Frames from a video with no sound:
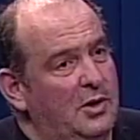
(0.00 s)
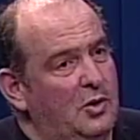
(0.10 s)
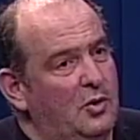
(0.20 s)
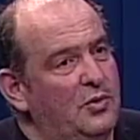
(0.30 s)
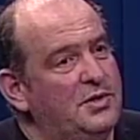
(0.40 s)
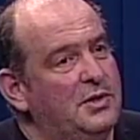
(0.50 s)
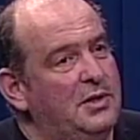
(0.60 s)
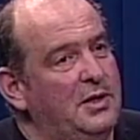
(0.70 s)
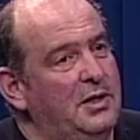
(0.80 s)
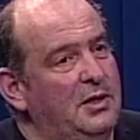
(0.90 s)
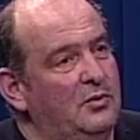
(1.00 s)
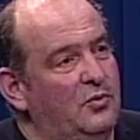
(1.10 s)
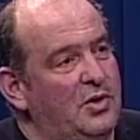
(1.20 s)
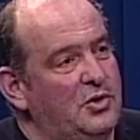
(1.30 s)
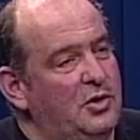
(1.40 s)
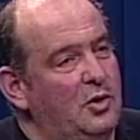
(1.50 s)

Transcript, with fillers: I know, recently in Russia,